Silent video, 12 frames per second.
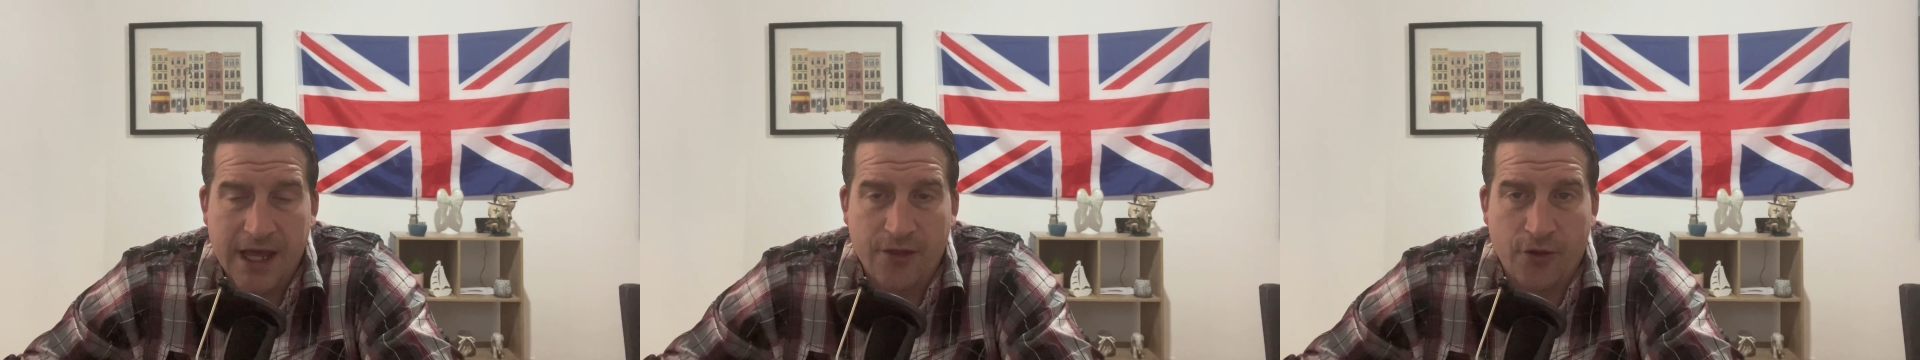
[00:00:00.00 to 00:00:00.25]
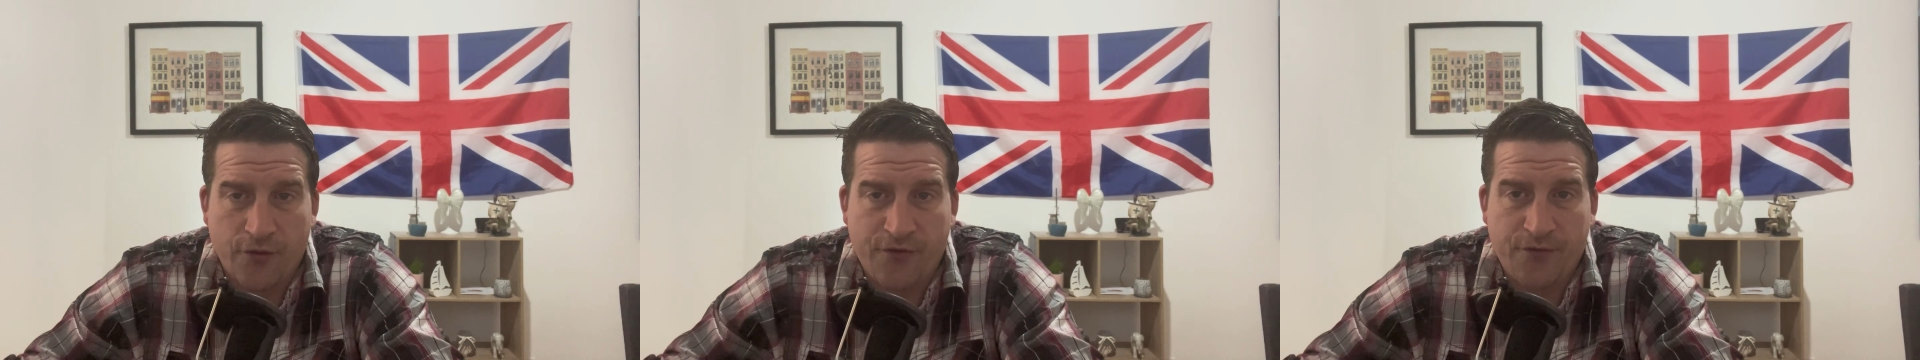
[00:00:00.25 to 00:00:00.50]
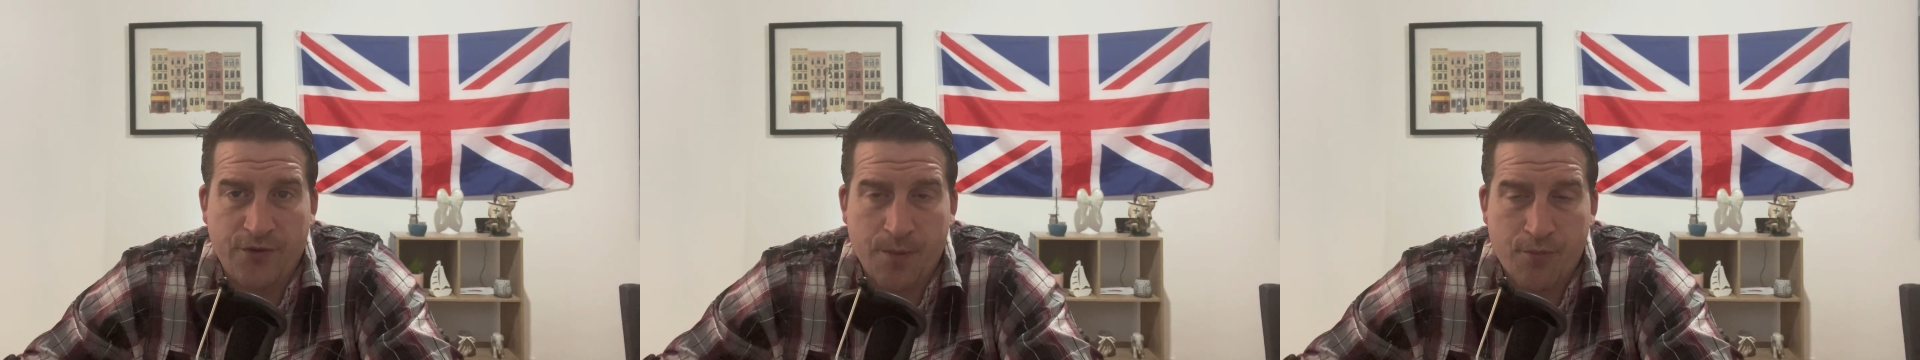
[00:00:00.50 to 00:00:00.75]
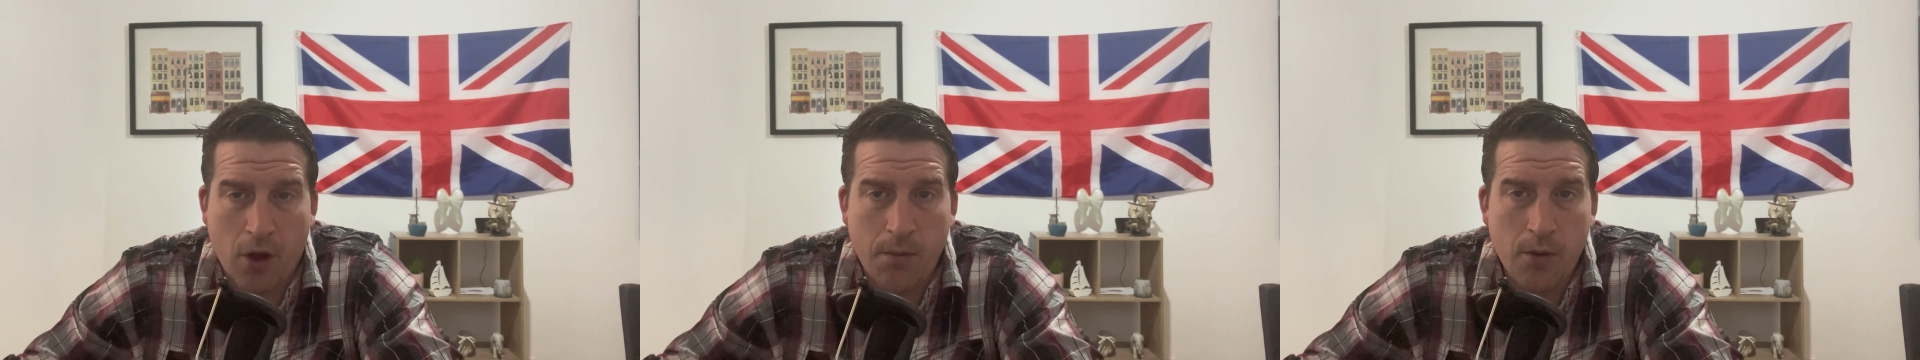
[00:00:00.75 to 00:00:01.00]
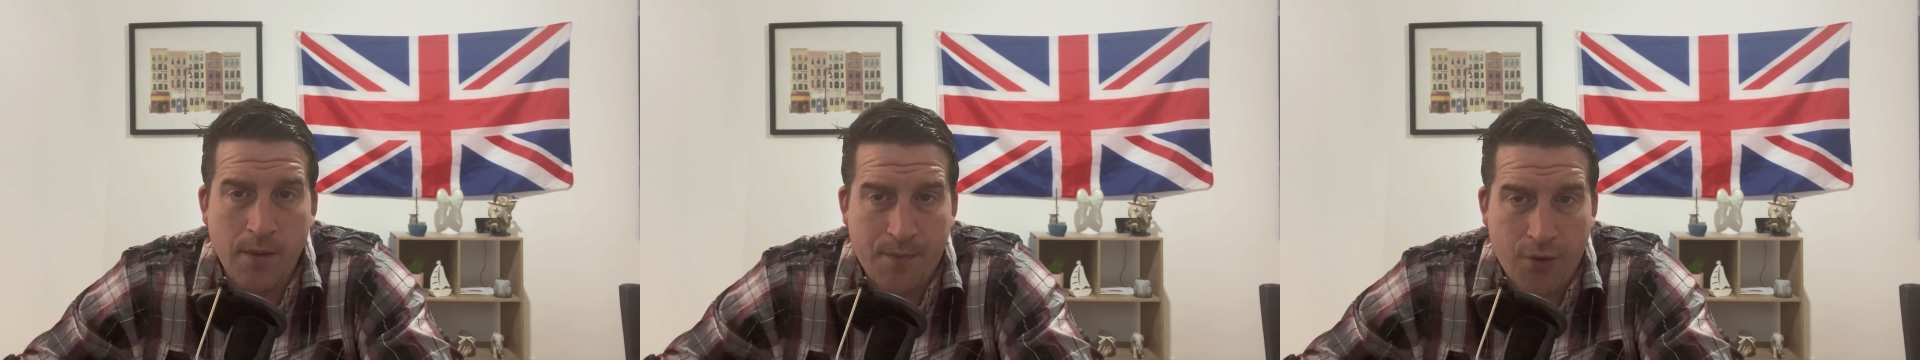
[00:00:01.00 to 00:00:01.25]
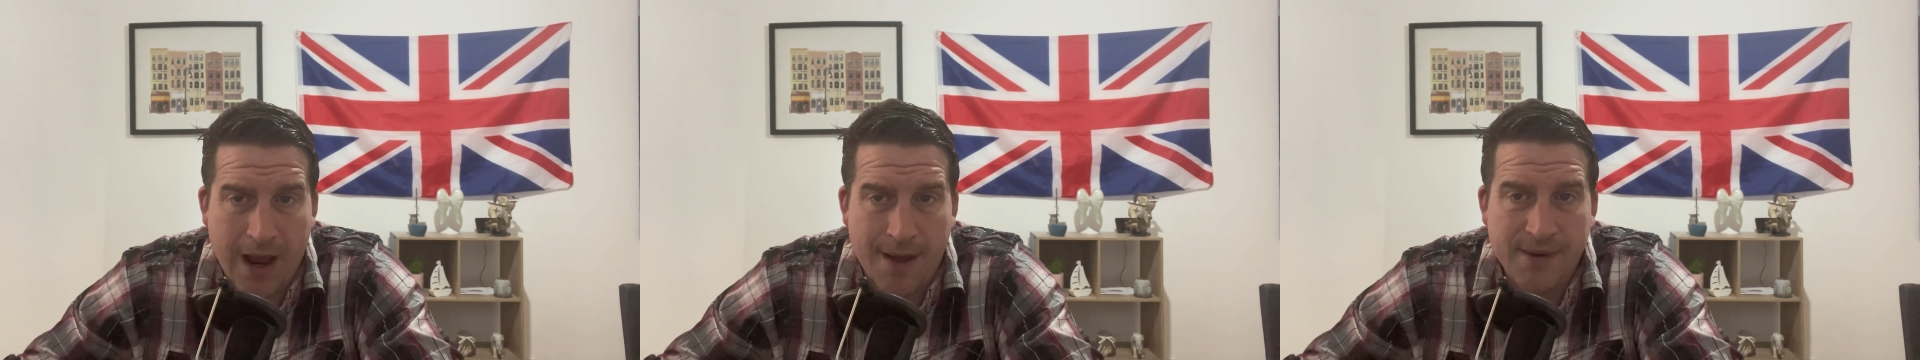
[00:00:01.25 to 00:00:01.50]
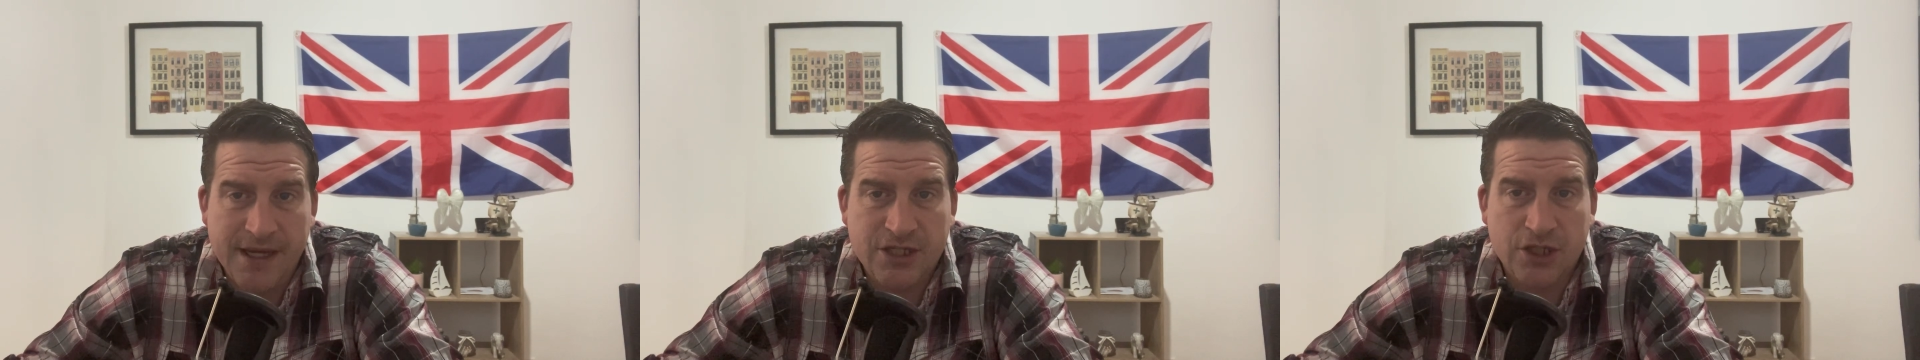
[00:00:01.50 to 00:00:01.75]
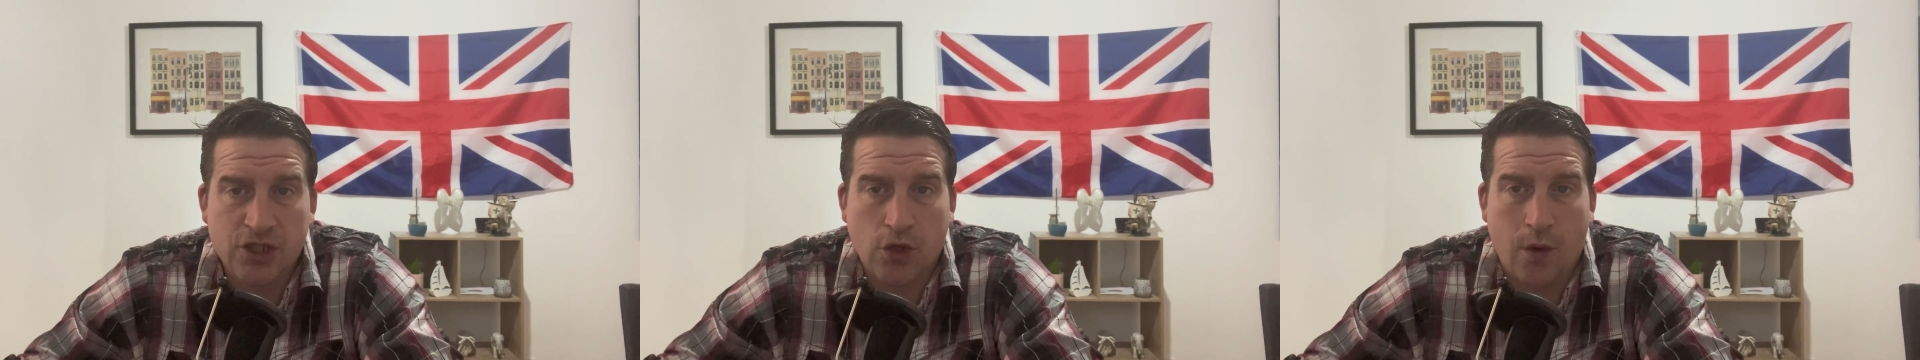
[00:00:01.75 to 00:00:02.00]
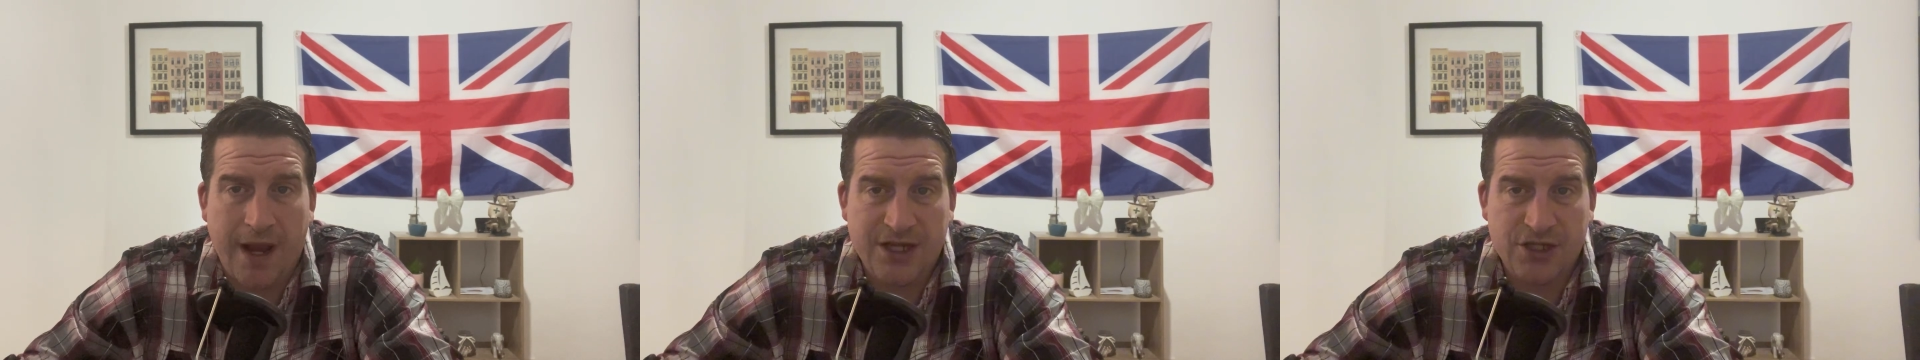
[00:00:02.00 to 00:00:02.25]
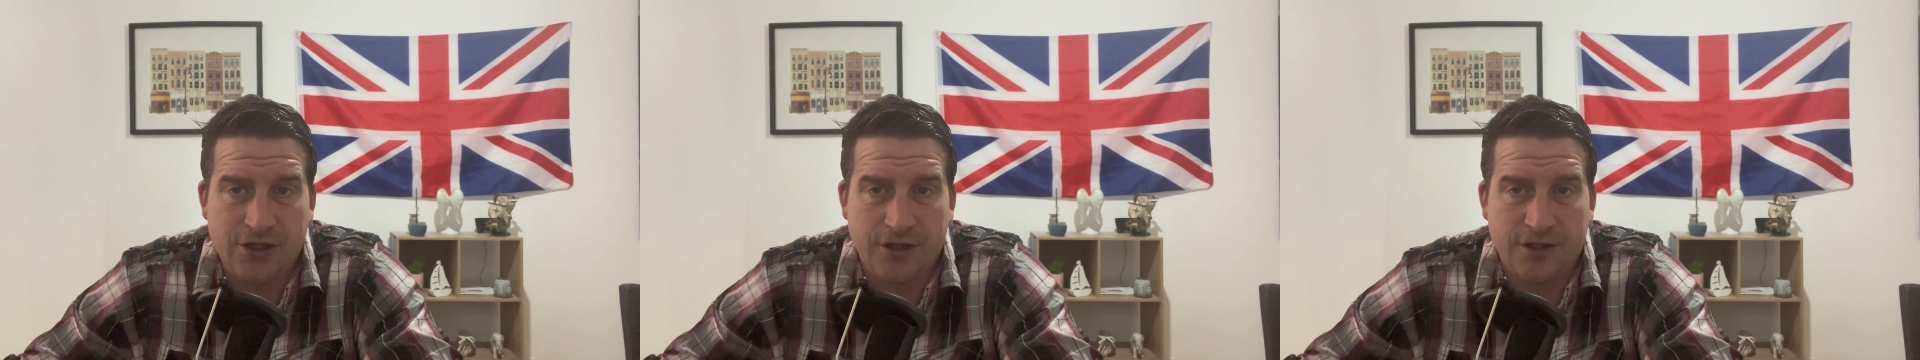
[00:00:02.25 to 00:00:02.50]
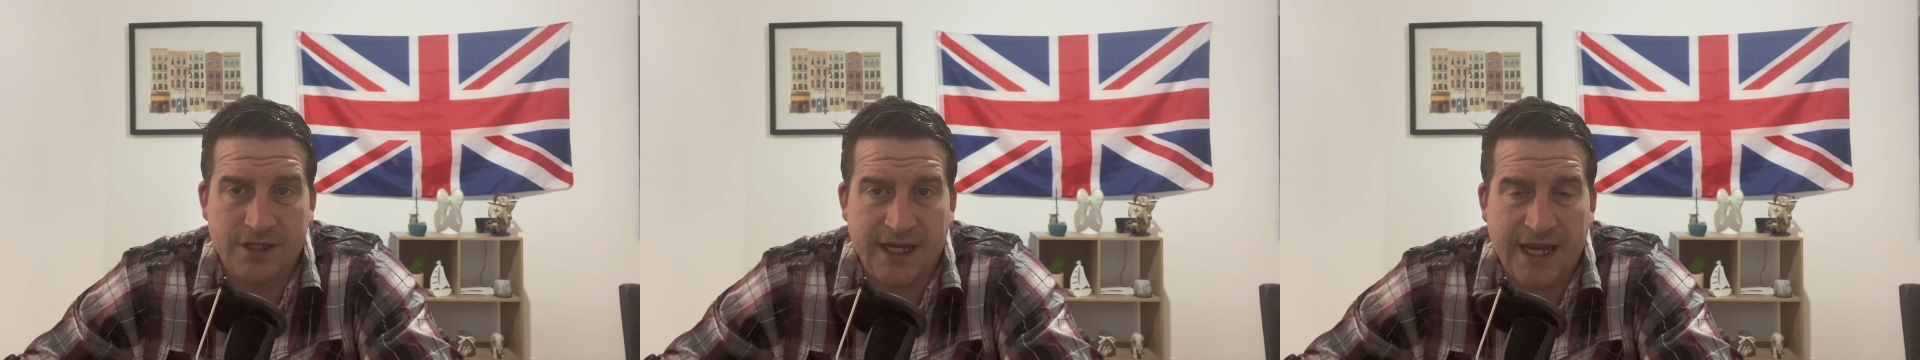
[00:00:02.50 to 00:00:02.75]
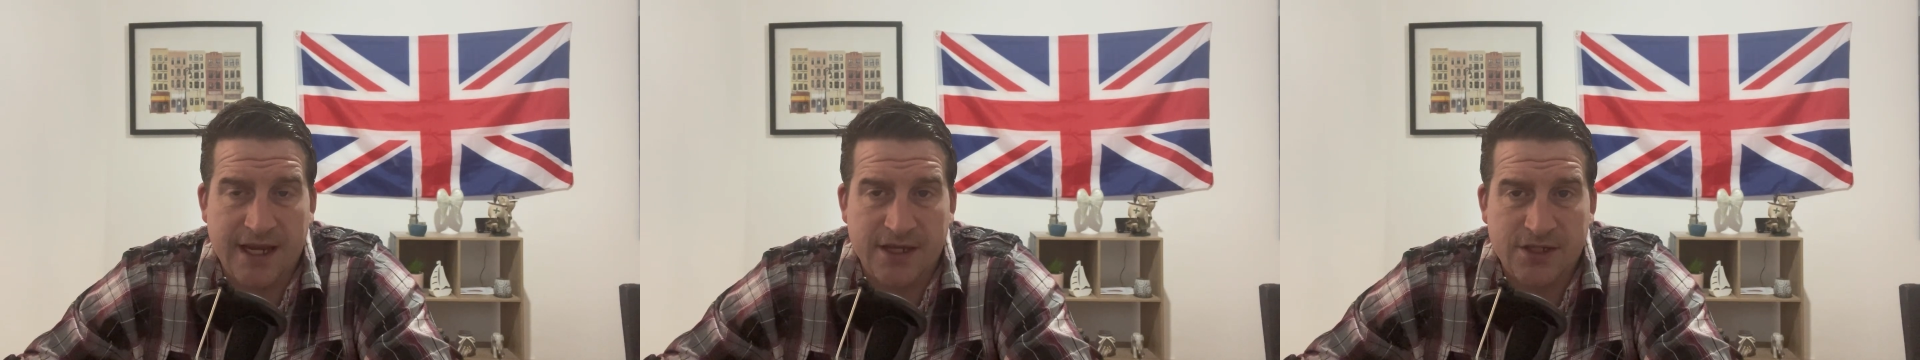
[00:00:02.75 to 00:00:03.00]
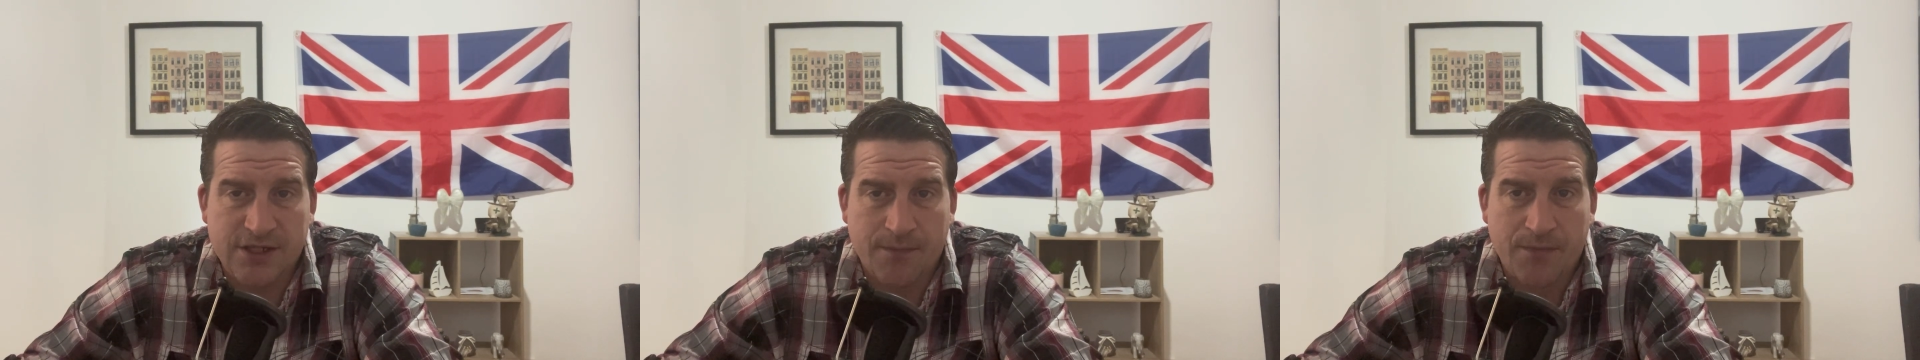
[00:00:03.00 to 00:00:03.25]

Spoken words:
The problem with Prime Minister's questions is,